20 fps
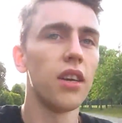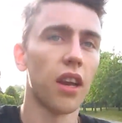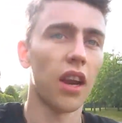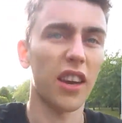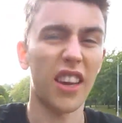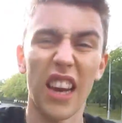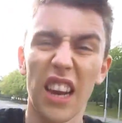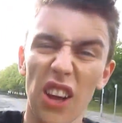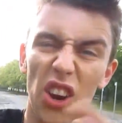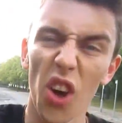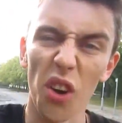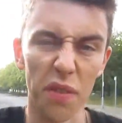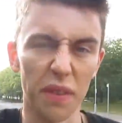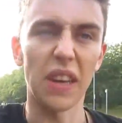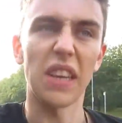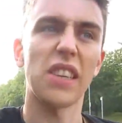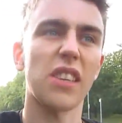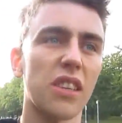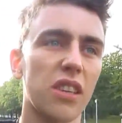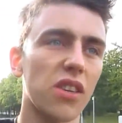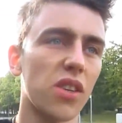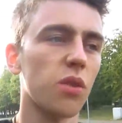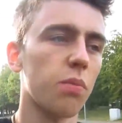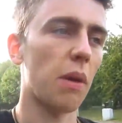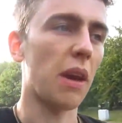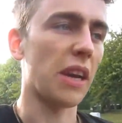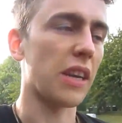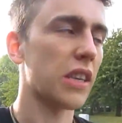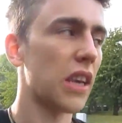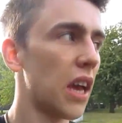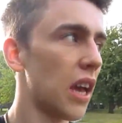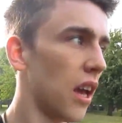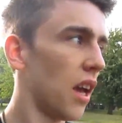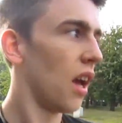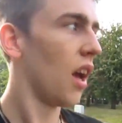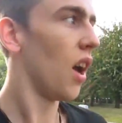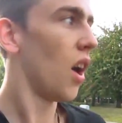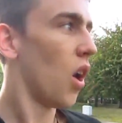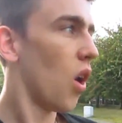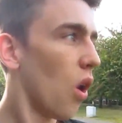like a little office space
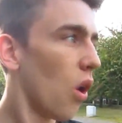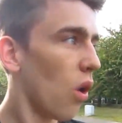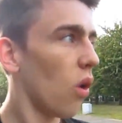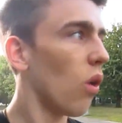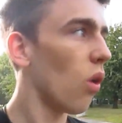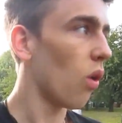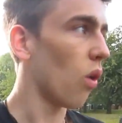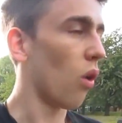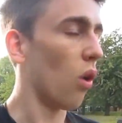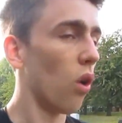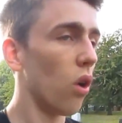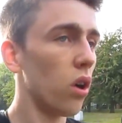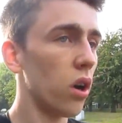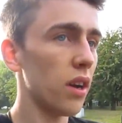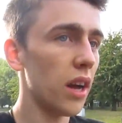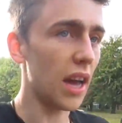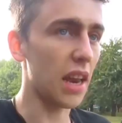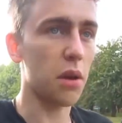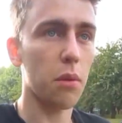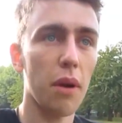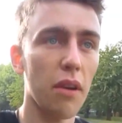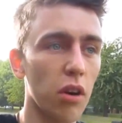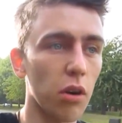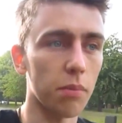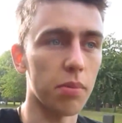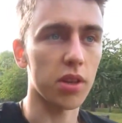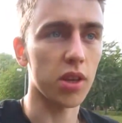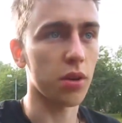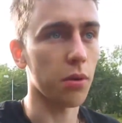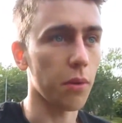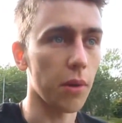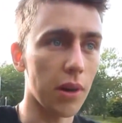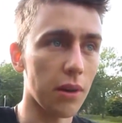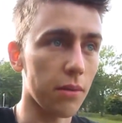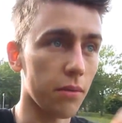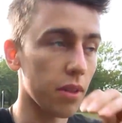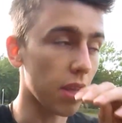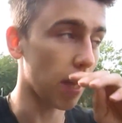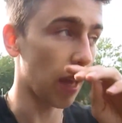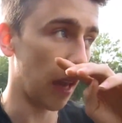or anywhere up between
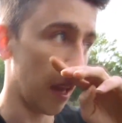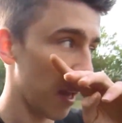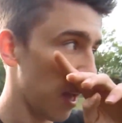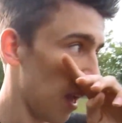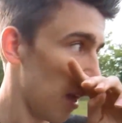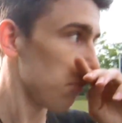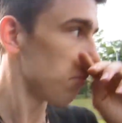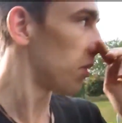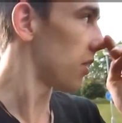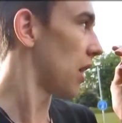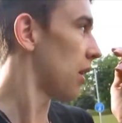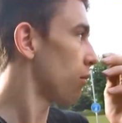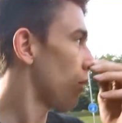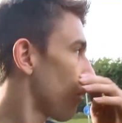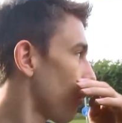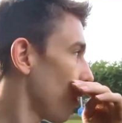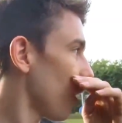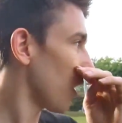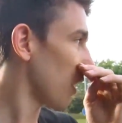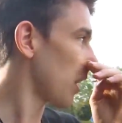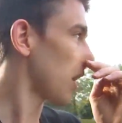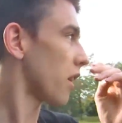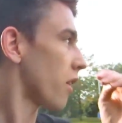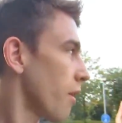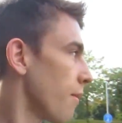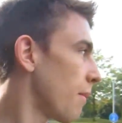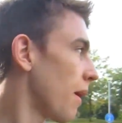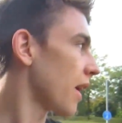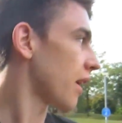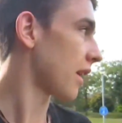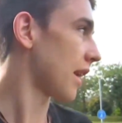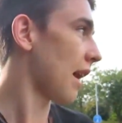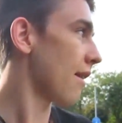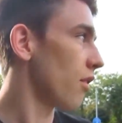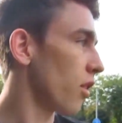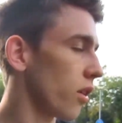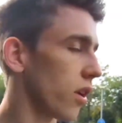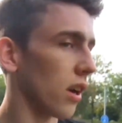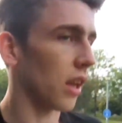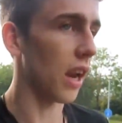thingy. But then we were going to come back and have a
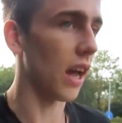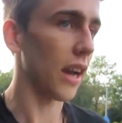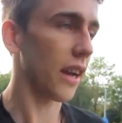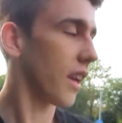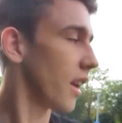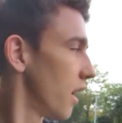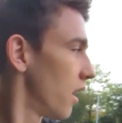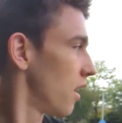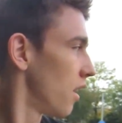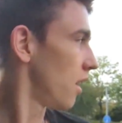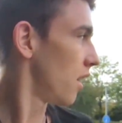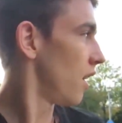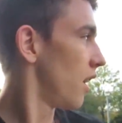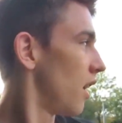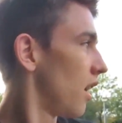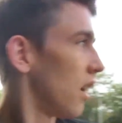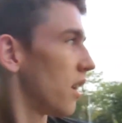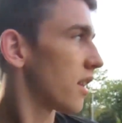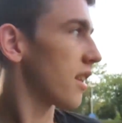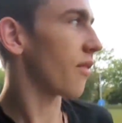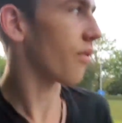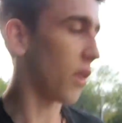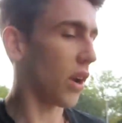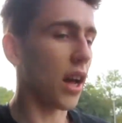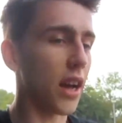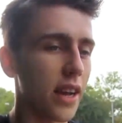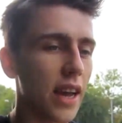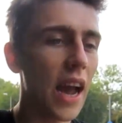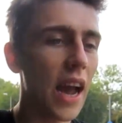look at like different like